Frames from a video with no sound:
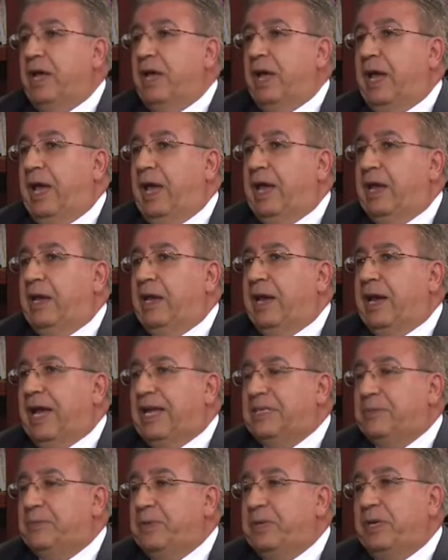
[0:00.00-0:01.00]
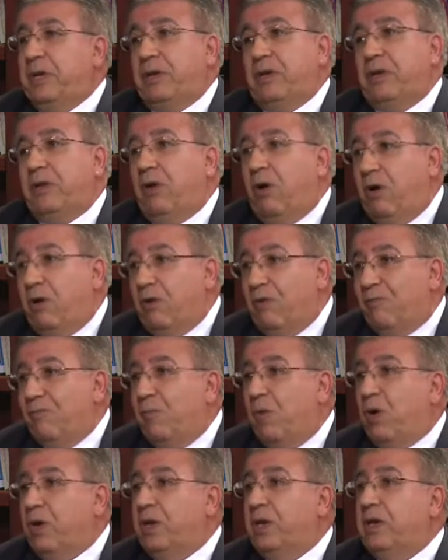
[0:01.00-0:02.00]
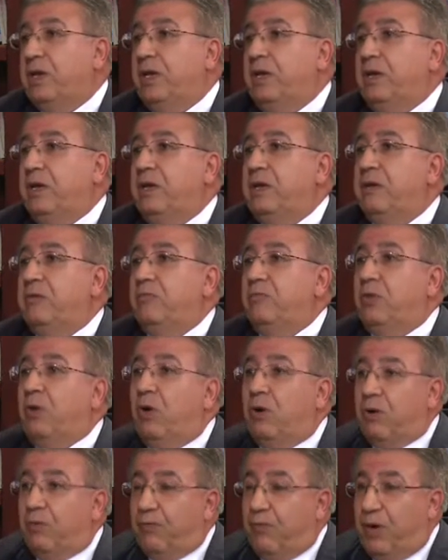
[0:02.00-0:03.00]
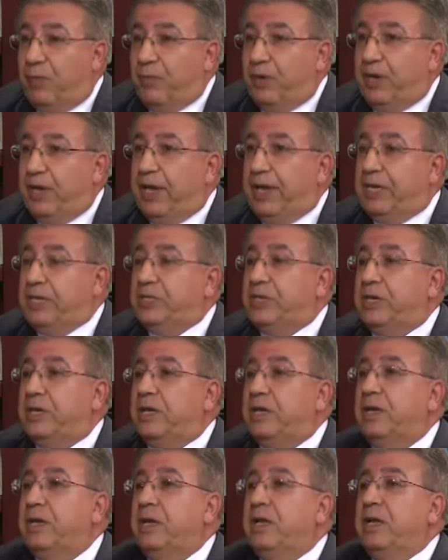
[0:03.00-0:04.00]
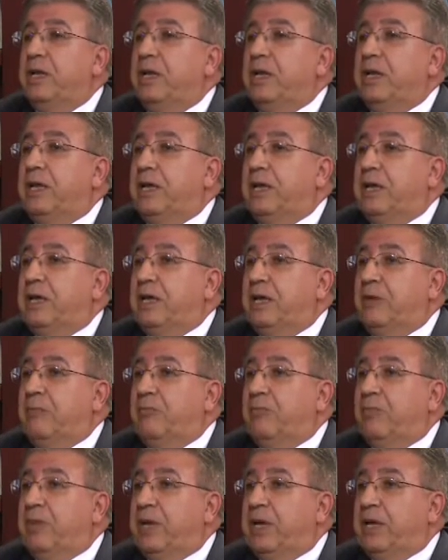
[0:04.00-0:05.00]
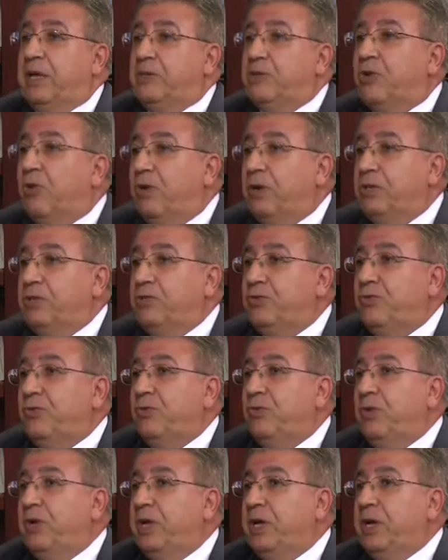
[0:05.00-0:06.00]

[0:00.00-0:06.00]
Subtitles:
And there has been a lot of modeling, a lot of communication, trying to